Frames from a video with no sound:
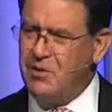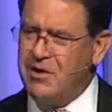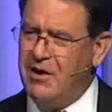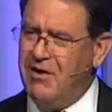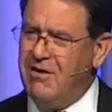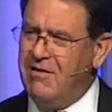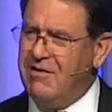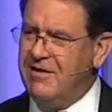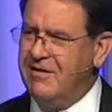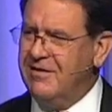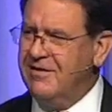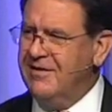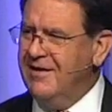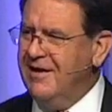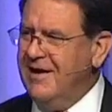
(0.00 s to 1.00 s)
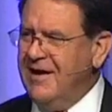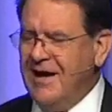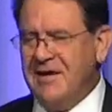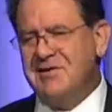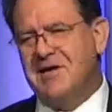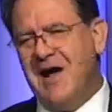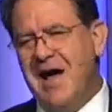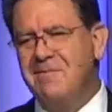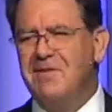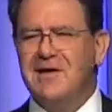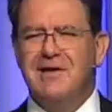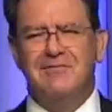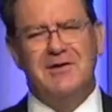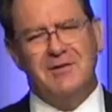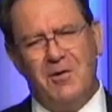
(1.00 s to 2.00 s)
we are." He said, "I
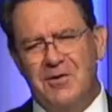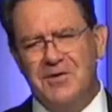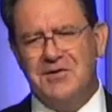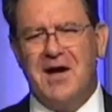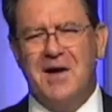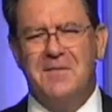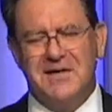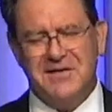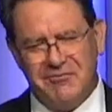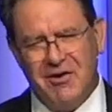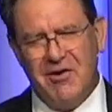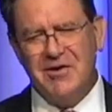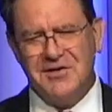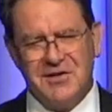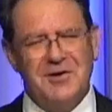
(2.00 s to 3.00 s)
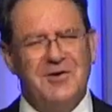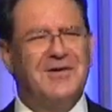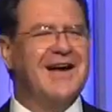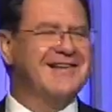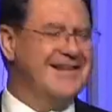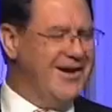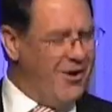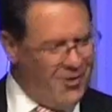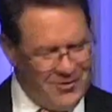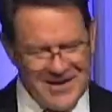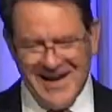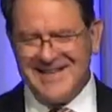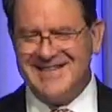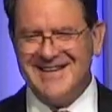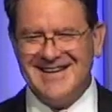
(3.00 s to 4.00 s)
believe the Lord's coming is very soon." I said, "Oh,
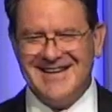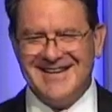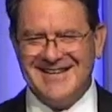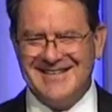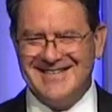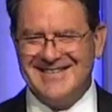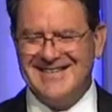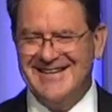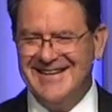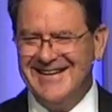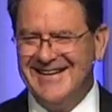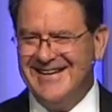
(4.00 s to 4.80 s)
yes, it is."